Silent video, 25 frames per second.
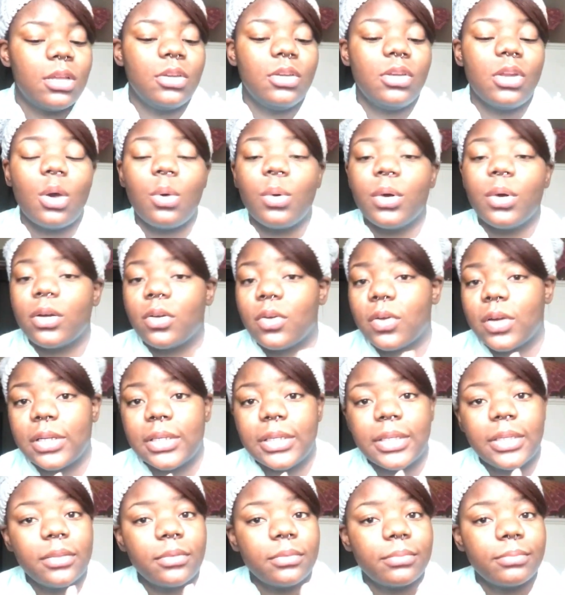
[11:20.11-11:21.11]
No
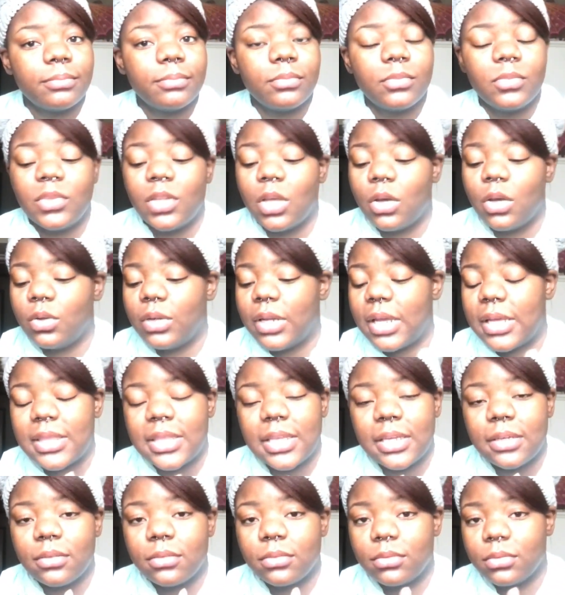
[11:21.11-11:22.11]
acrylic, no
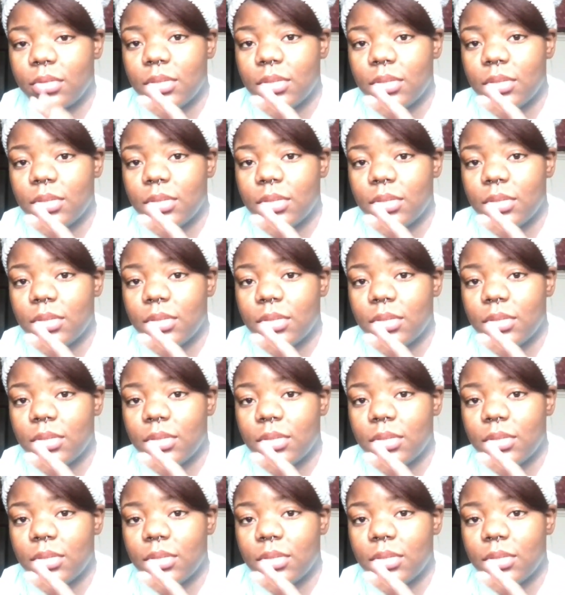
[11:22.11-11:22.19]
nothing.